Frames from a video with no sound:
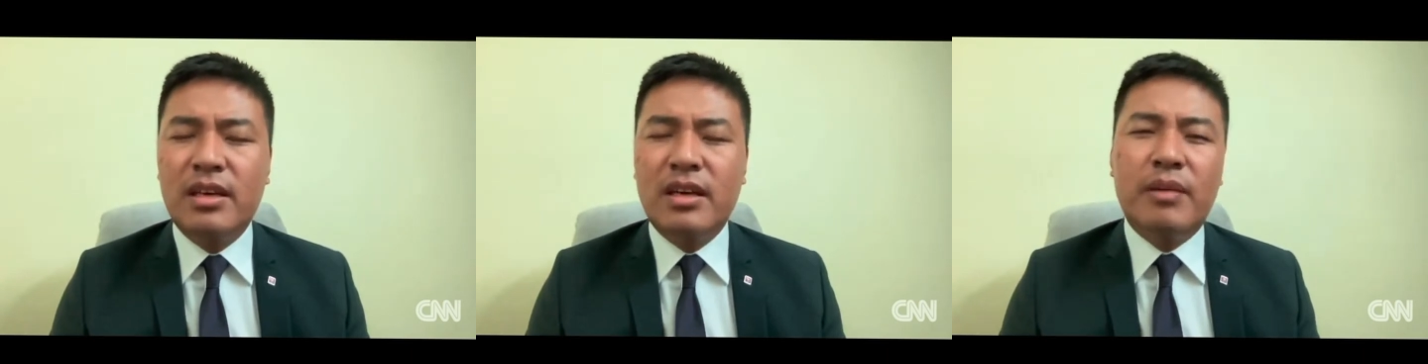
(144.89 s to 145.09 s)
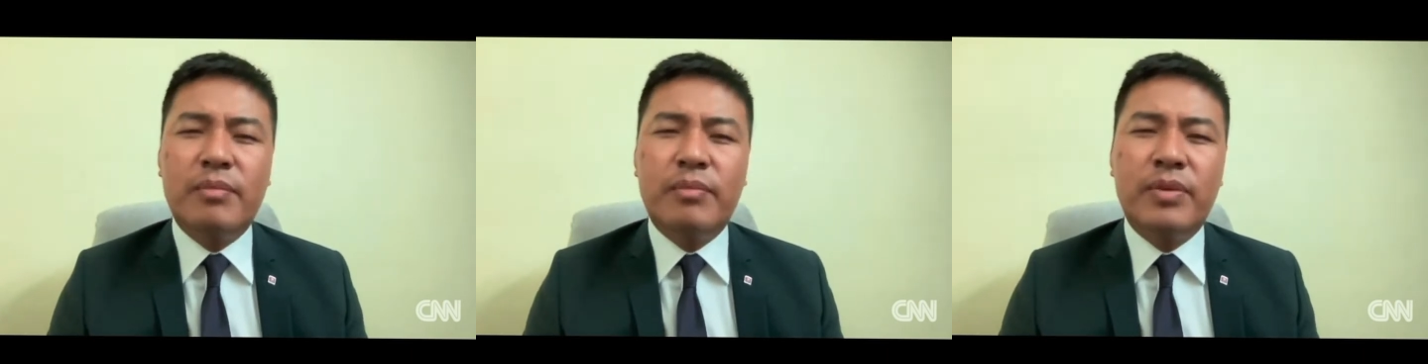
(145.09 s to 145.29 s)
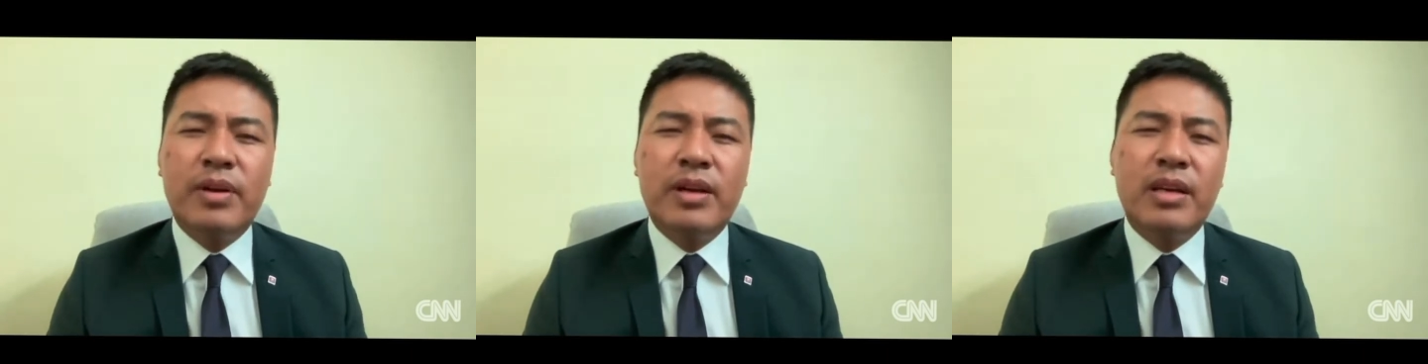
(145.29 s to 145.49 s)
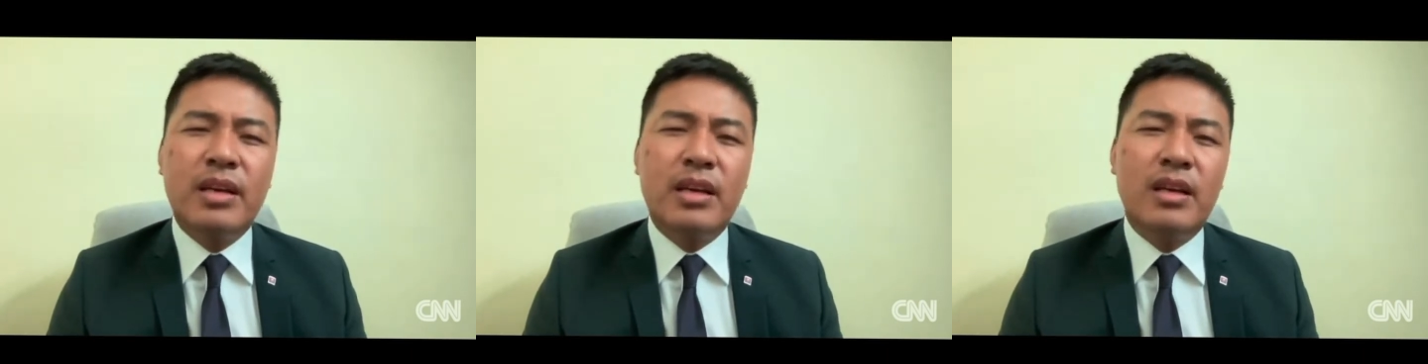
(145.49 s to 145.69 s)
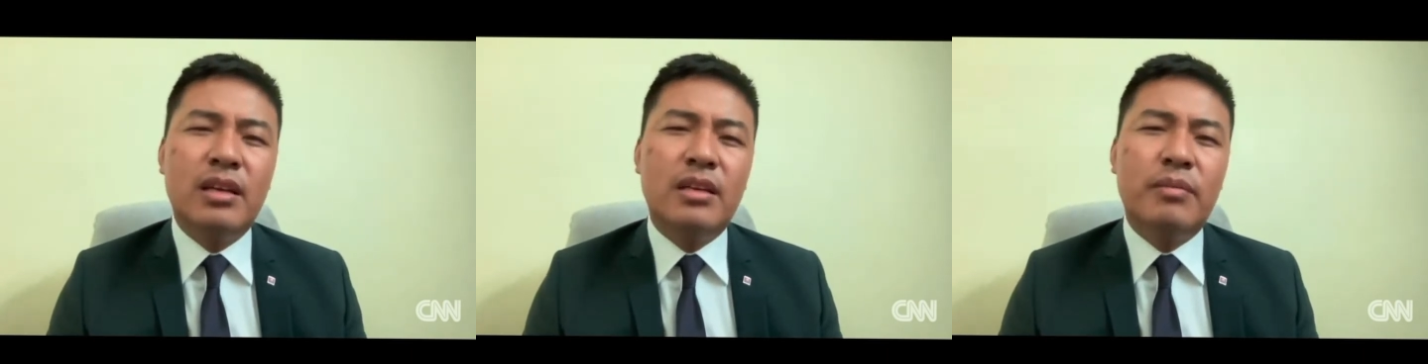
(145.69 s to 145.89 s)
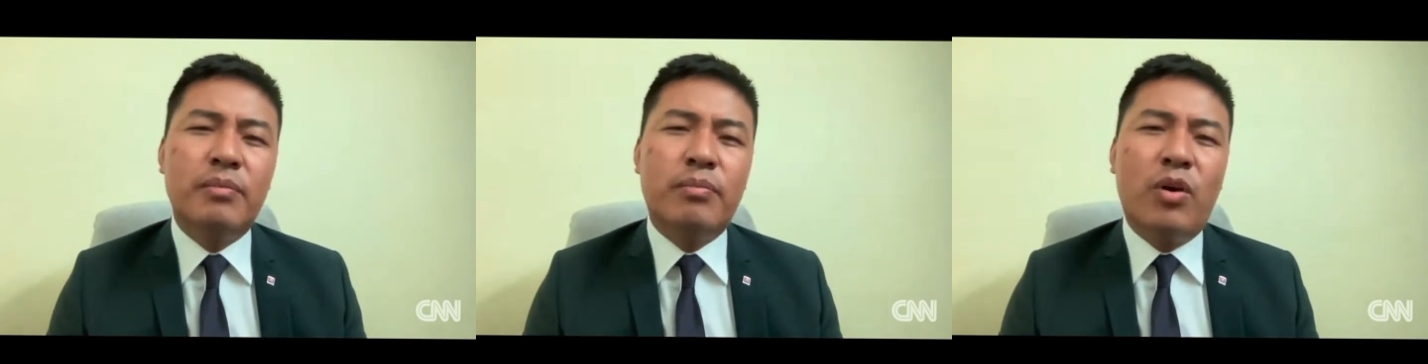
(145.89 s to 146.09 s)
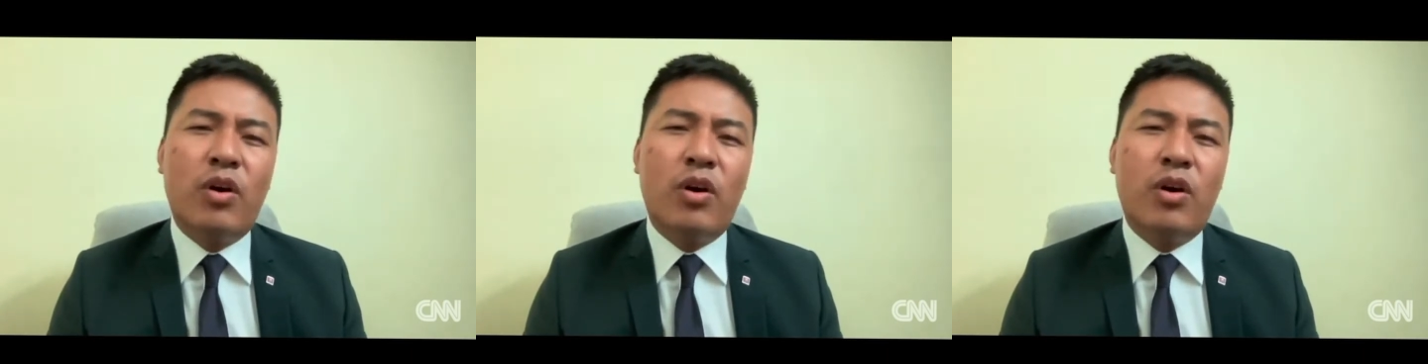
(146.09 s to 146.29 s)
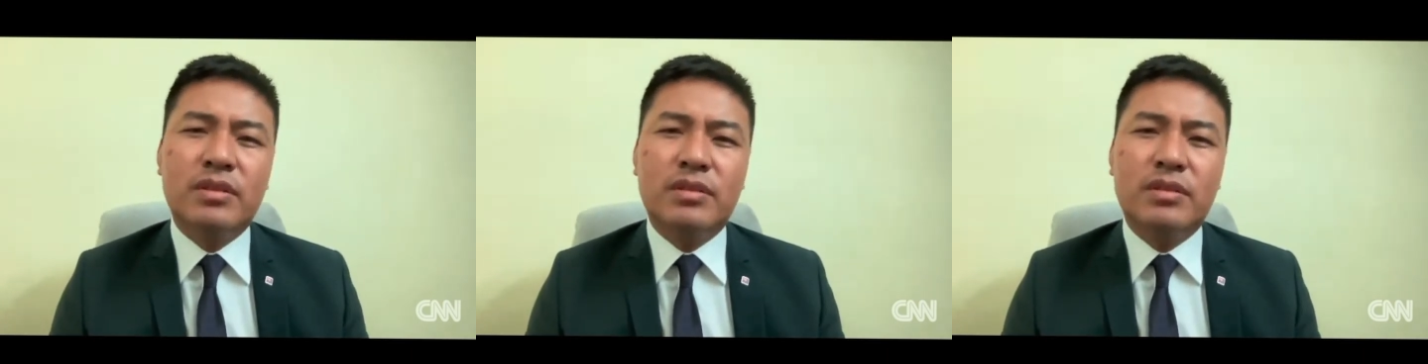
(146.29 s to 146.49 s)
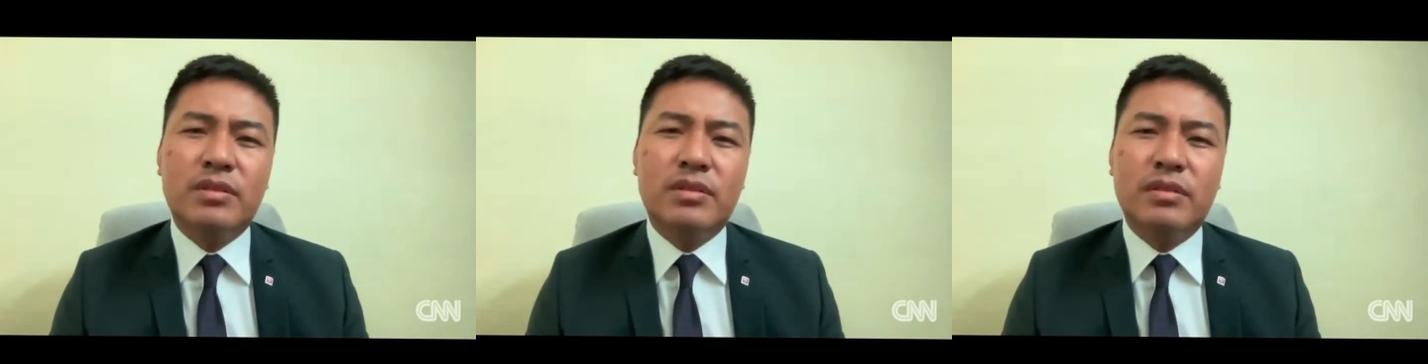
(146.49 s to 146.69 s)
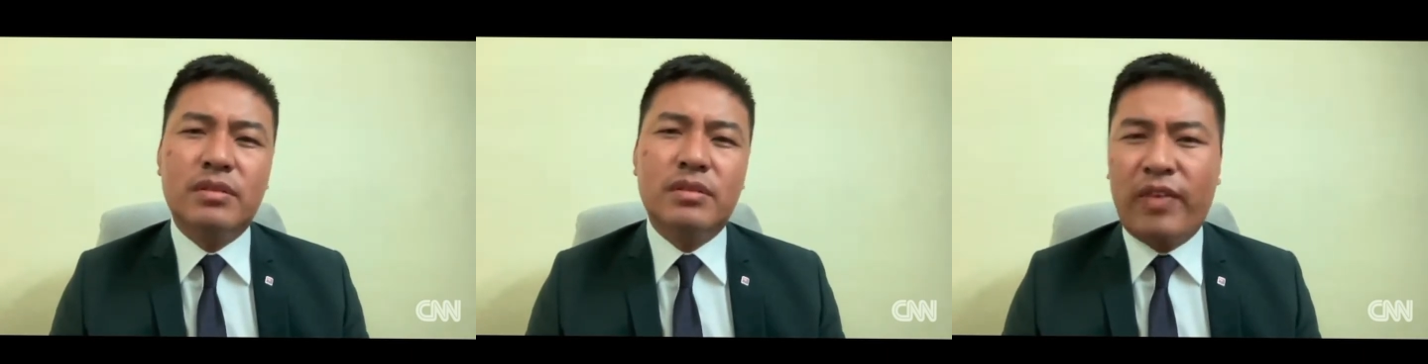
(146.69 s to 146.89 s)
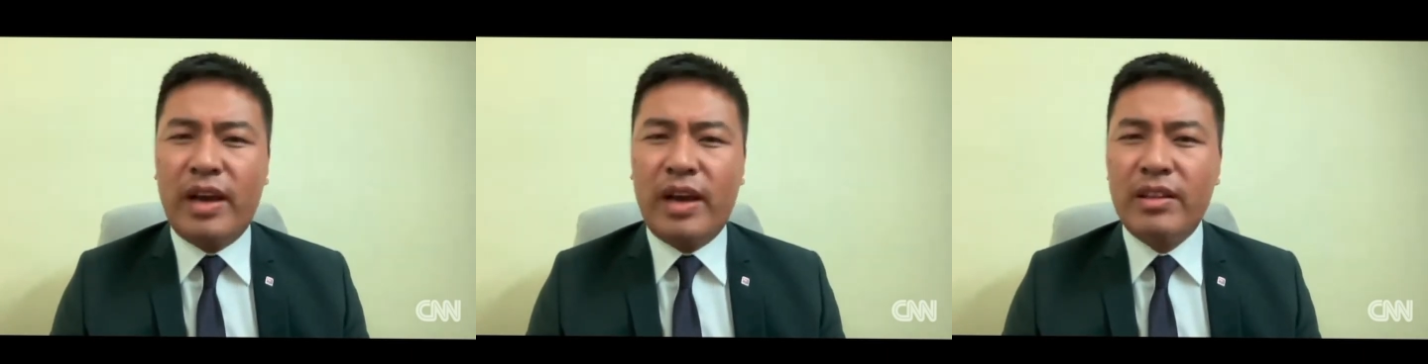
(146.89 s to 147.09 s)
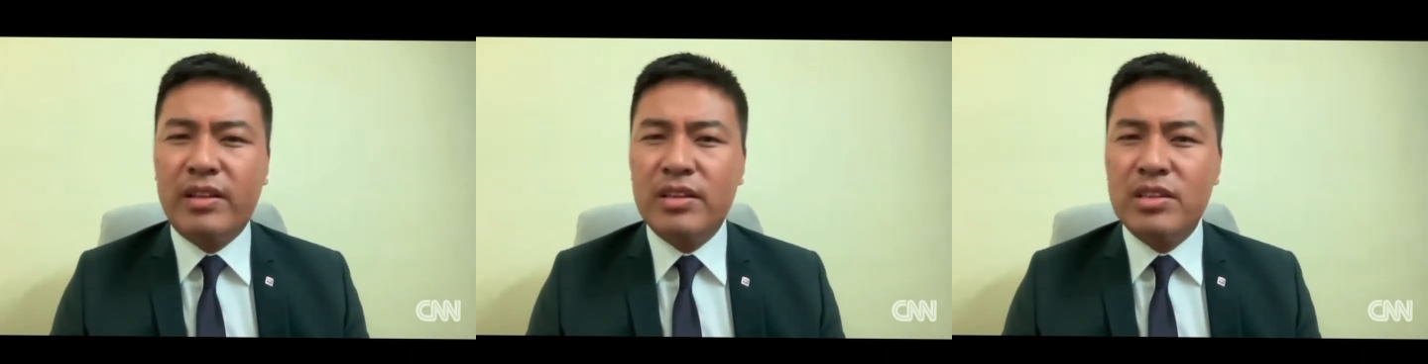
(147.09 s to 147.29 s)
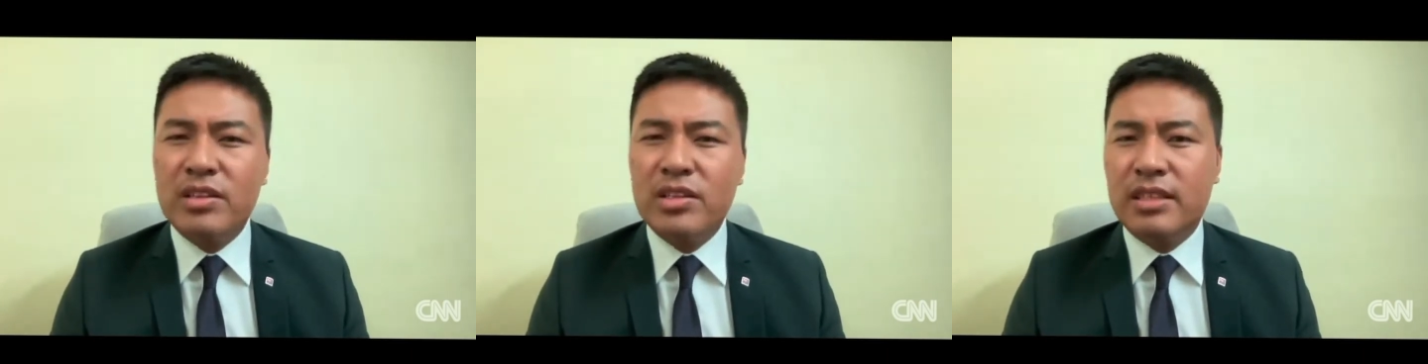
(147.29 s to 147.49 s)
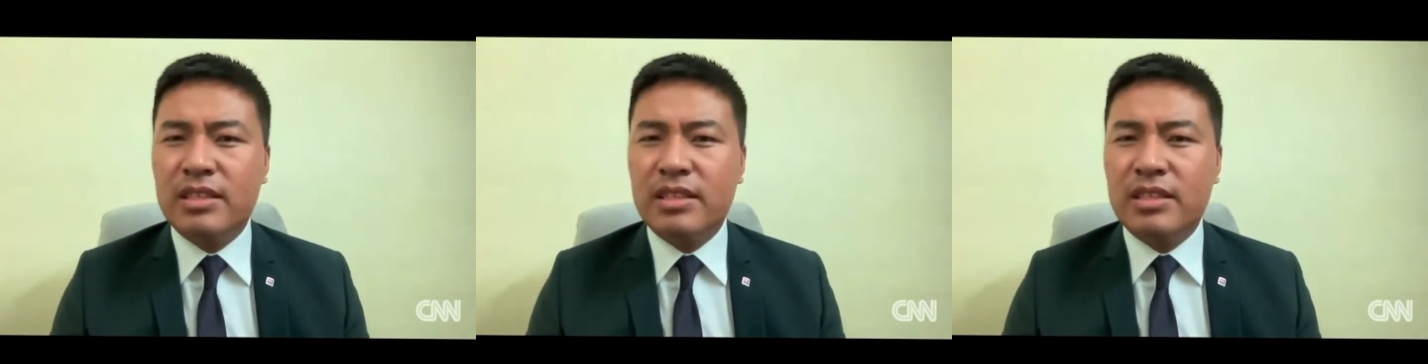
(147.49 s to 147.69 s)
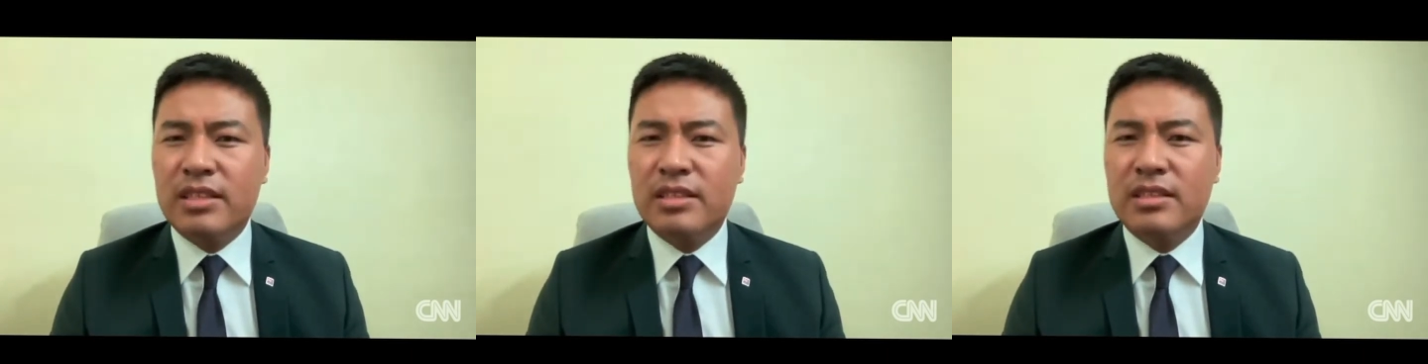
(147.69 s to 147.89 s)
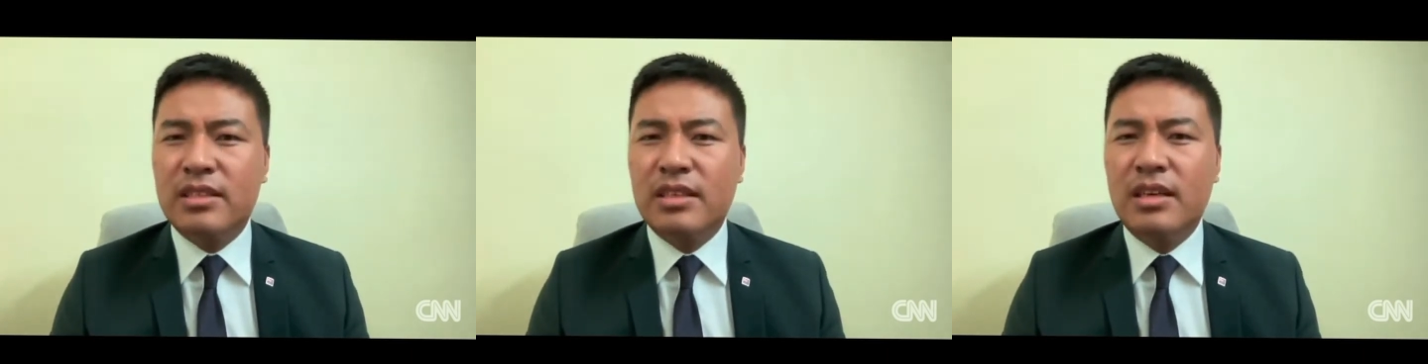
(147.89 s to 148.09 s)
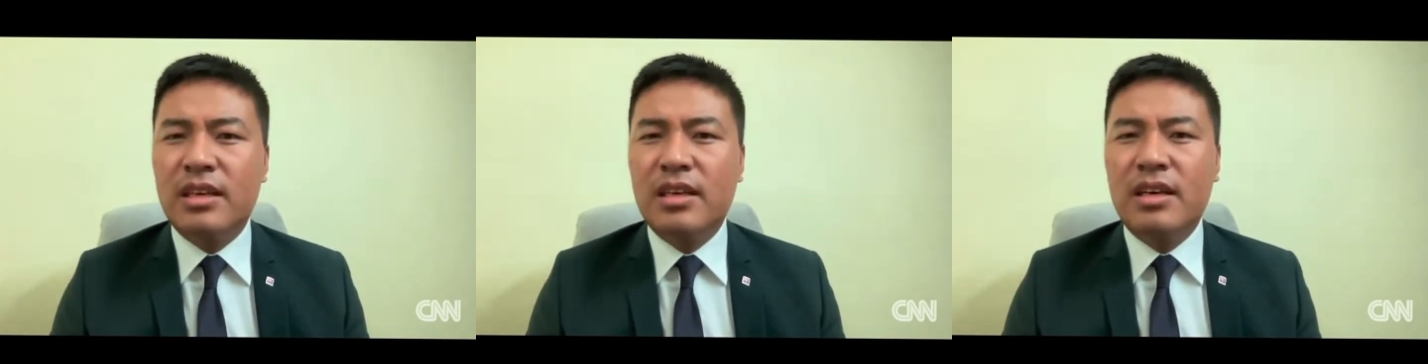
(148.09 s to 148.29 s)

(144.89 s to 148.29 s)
Uh, they are bringing the bombs by the fighter jets,